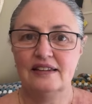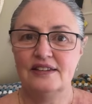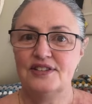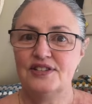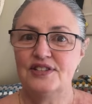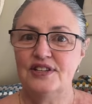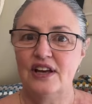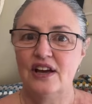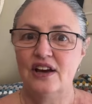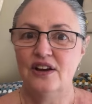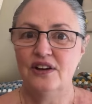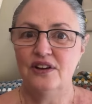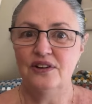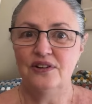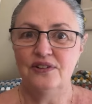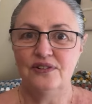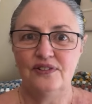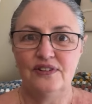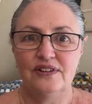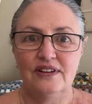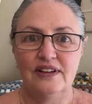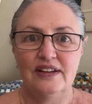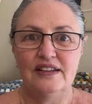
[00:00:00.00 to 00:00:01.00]
So
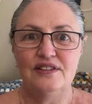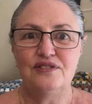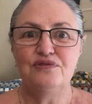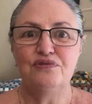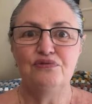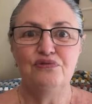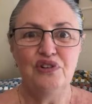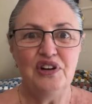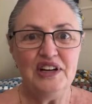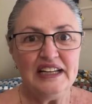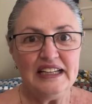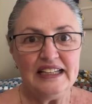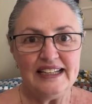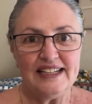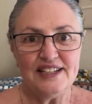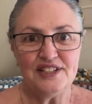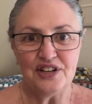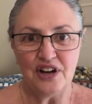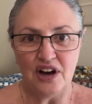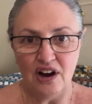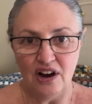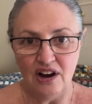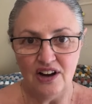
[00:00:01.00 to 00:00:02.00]
it's really
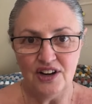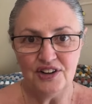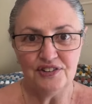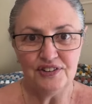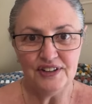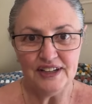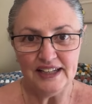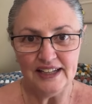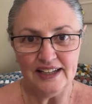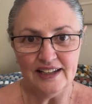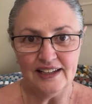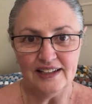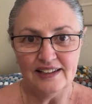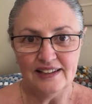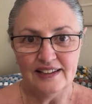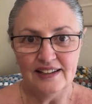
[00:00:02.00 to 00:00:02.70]
tiring.